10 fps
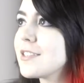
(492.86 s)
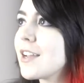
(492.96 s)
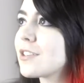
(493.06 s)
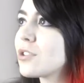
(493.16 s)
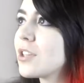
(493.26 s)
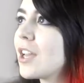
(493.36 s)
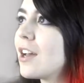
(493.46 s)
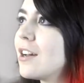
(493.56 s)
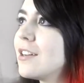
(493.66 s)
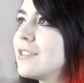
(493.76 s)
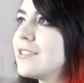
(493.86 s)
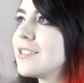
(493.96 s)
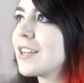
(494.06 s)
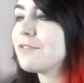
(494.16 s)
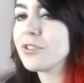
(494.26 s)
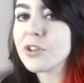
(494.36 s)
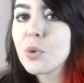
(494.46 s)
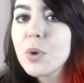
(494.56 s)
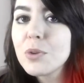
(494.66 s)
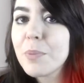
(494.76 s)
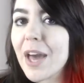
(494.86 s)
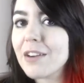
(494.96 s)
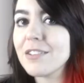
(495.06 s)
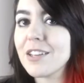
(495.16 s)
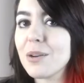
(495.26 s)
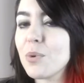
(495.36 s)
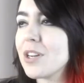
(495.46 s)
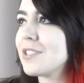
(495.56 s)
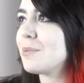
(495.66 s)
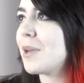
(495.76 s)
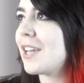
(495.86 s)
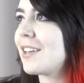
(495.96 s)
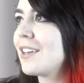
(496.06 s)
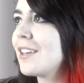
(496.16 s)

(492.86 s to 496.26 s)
is actually a design for a quilt pattern that I wanted to make